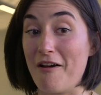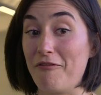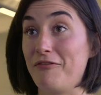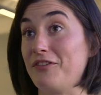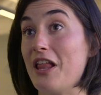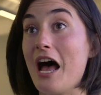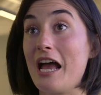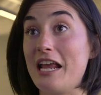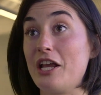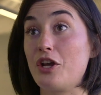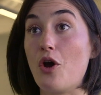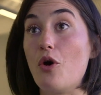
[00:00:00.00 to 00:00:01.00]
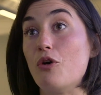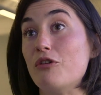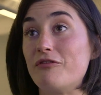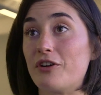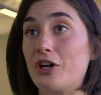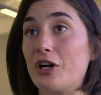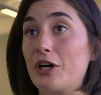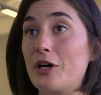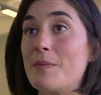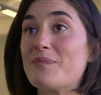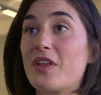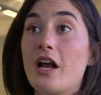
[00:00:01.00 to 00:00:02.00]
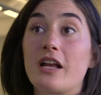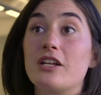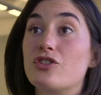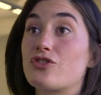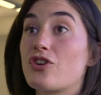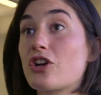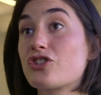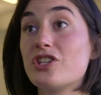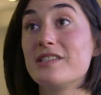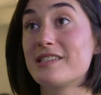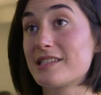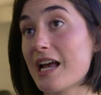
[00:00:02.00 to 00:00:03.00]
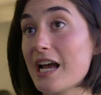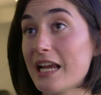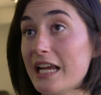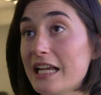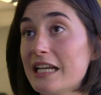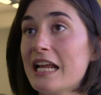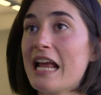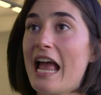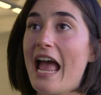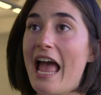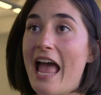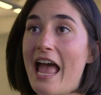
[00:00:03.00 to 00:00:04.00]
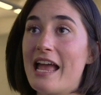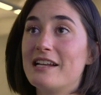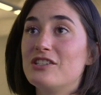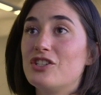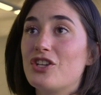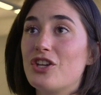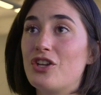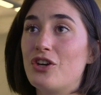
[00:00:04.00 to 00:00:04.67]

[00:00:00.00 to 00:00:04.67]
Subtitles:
flying over a construction site and